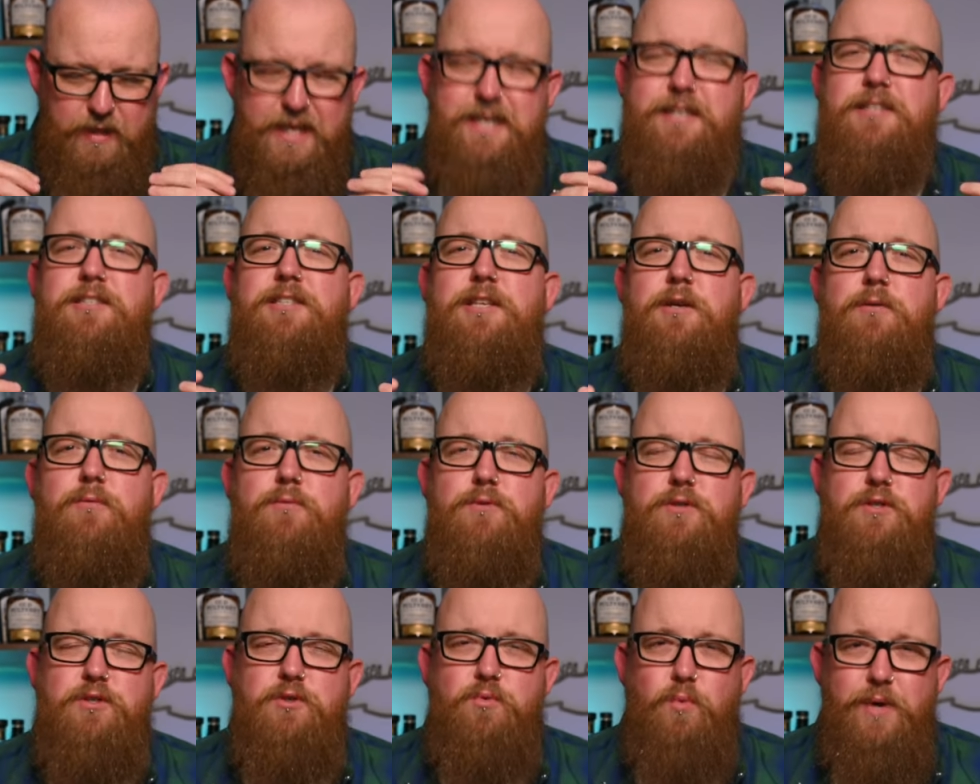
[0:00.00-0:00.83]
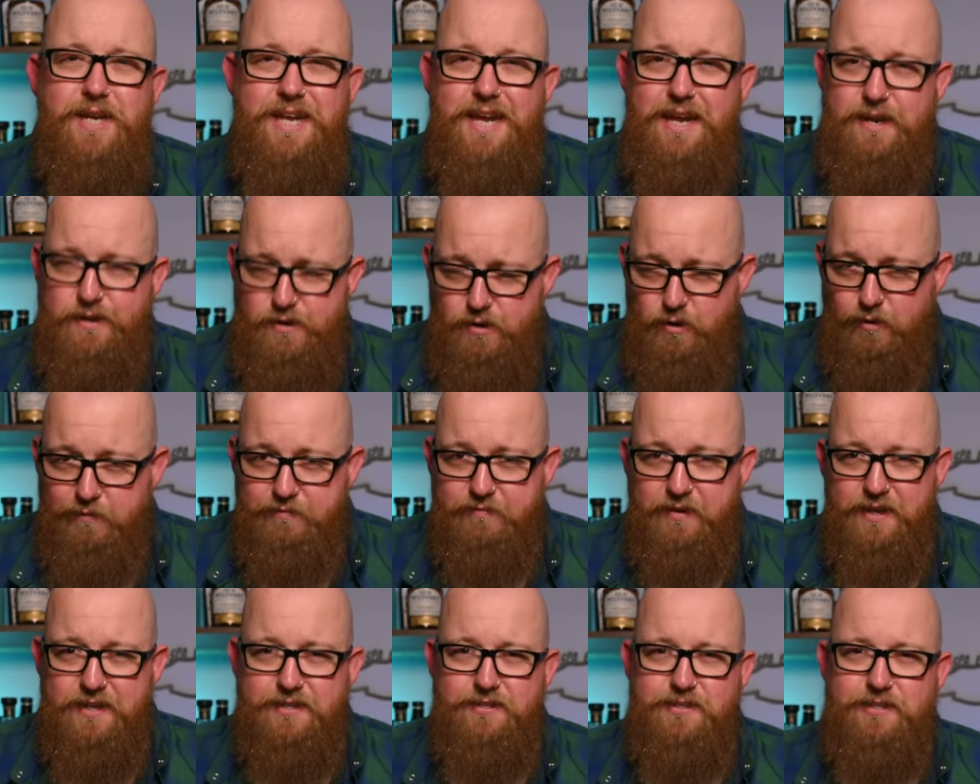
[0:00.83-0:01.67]
It's still sweet
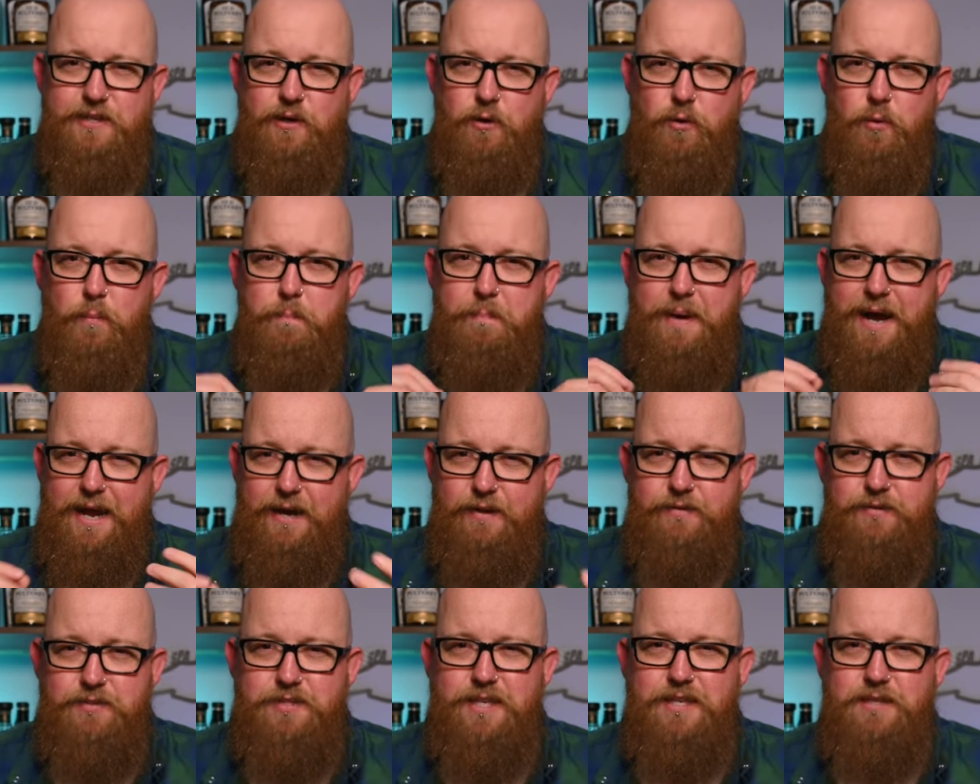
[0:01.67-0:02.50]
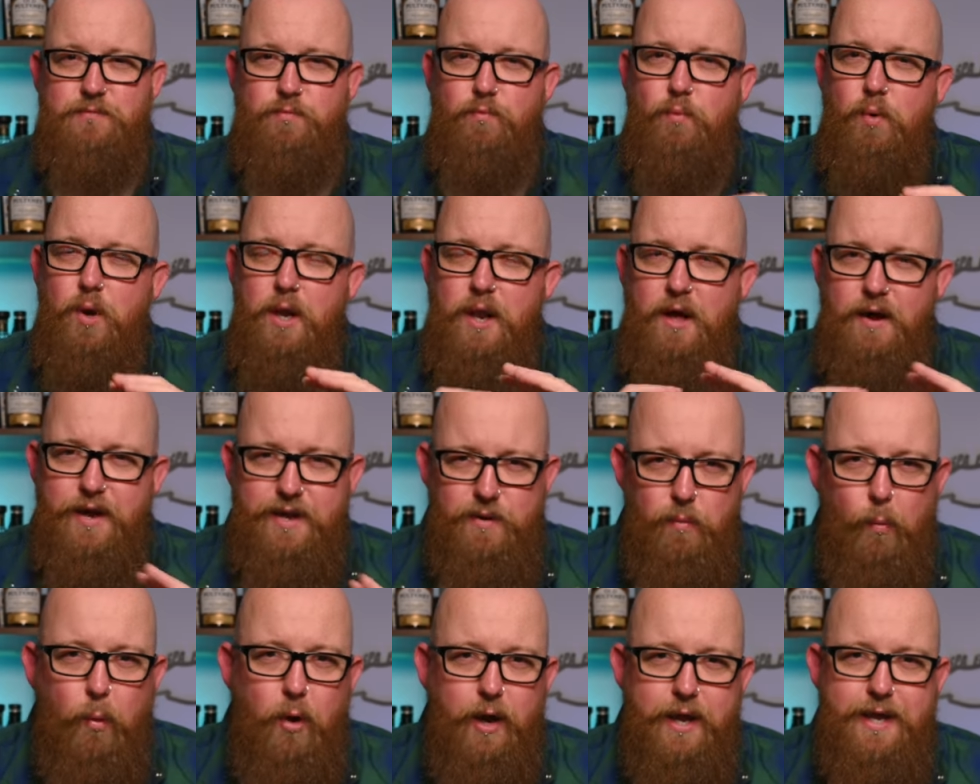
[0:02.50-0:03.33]
enough, it's still balanced, it's
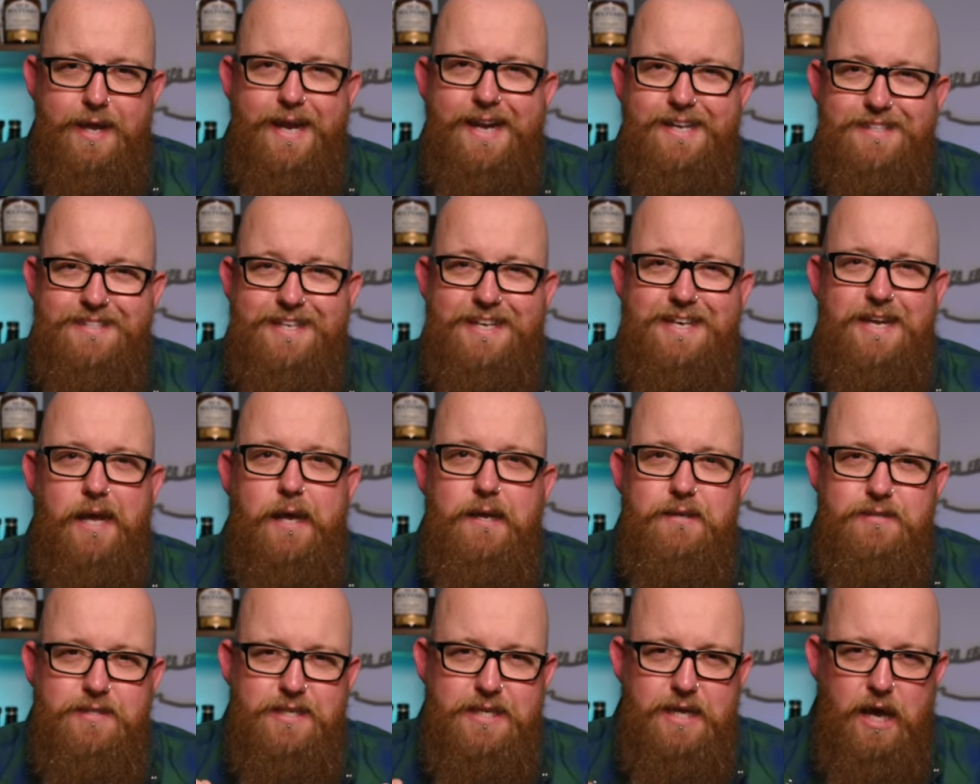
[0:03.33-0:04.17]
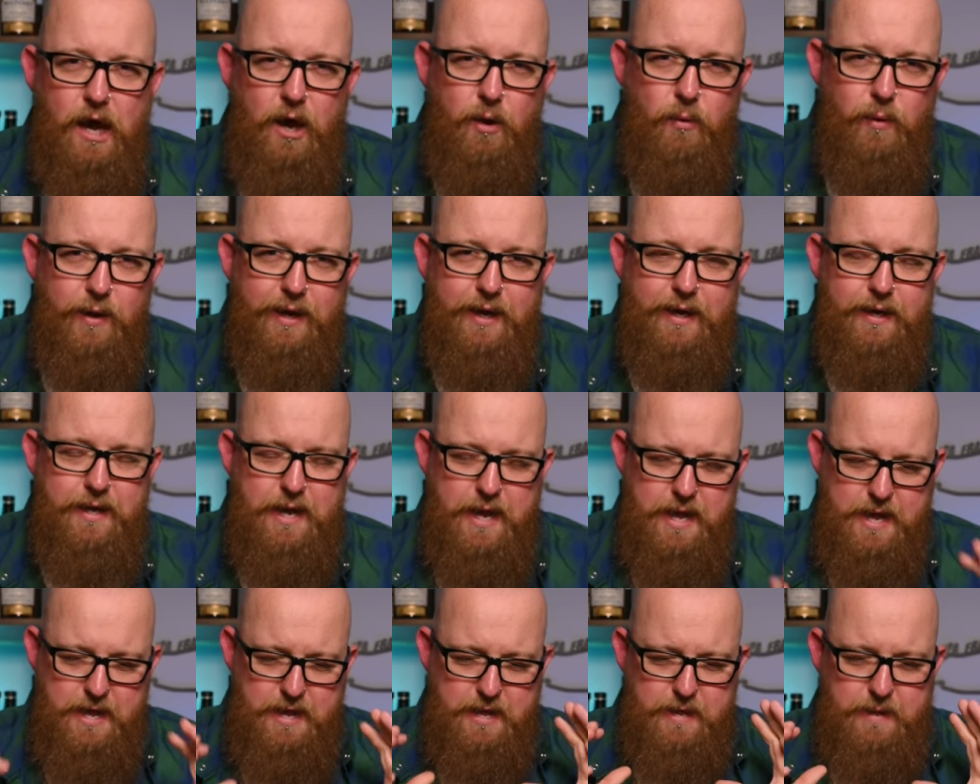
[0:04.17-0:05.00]
lightweight, it's easygoing,
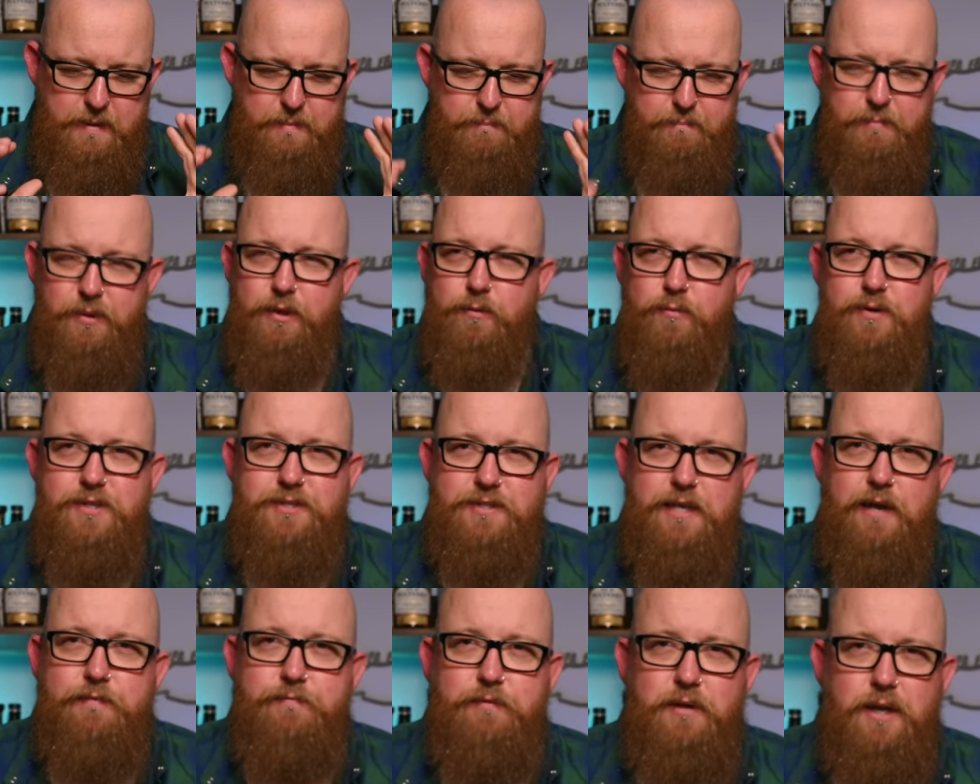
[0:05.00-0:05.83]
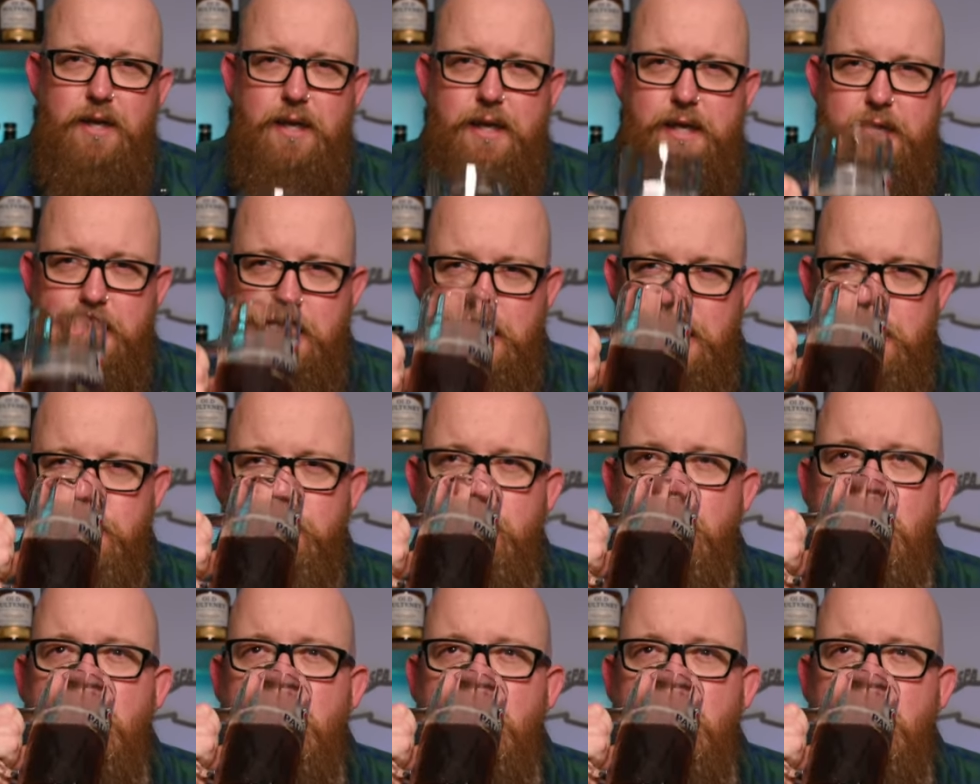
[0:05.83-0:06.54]
but there is definitely